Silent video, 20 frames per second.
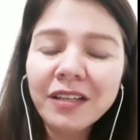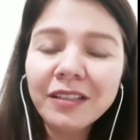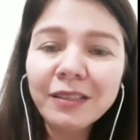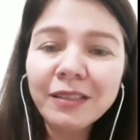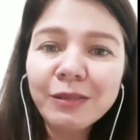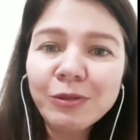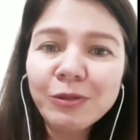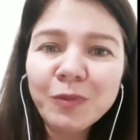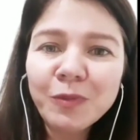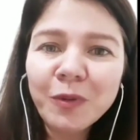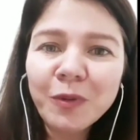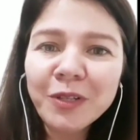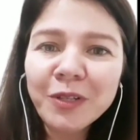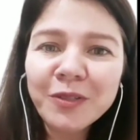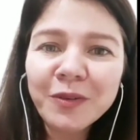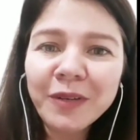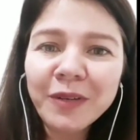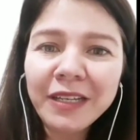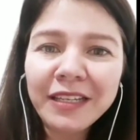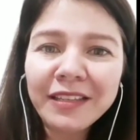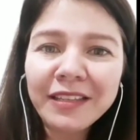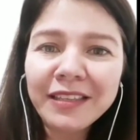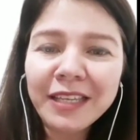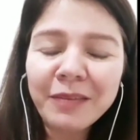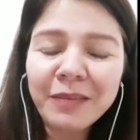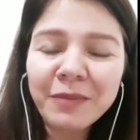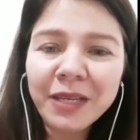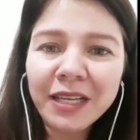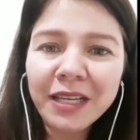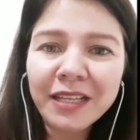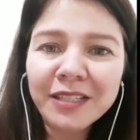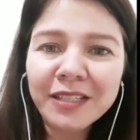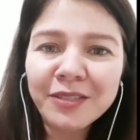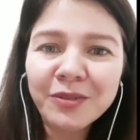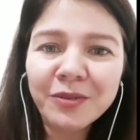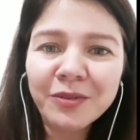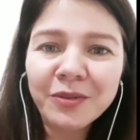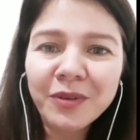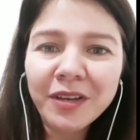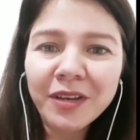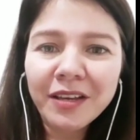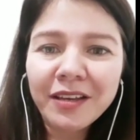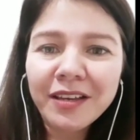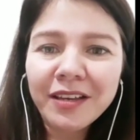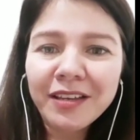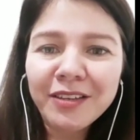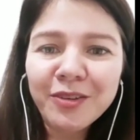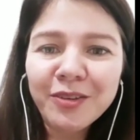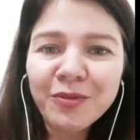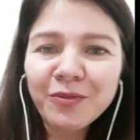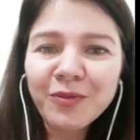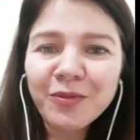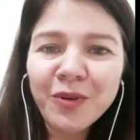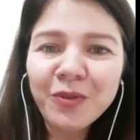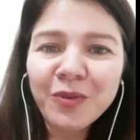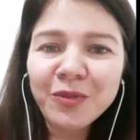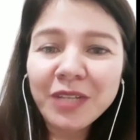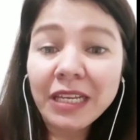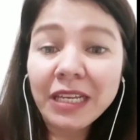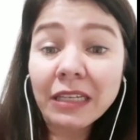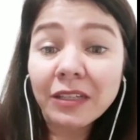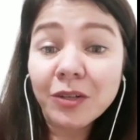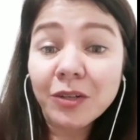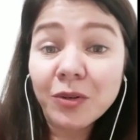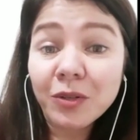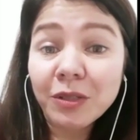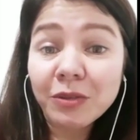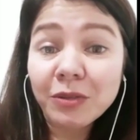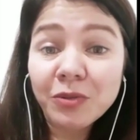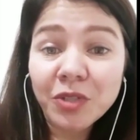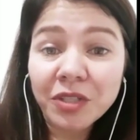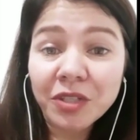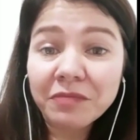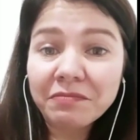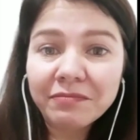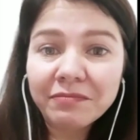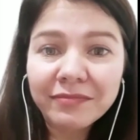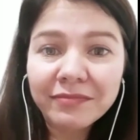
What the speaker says: lose points or anything because you wrote in conclusion.